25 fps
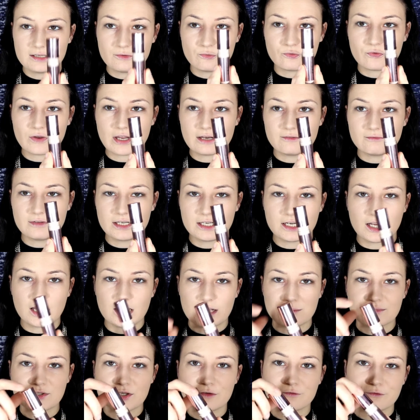and Define one
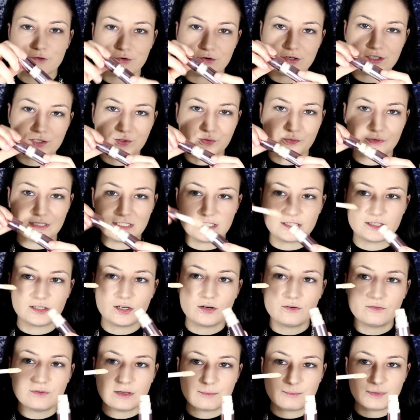comes of course with the
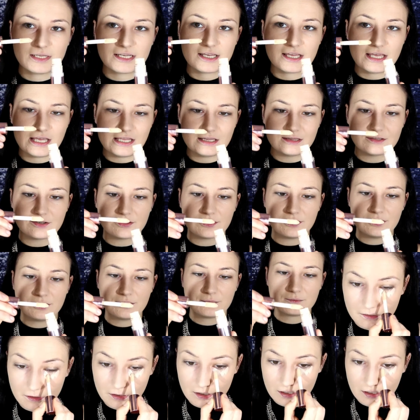Dove applicator.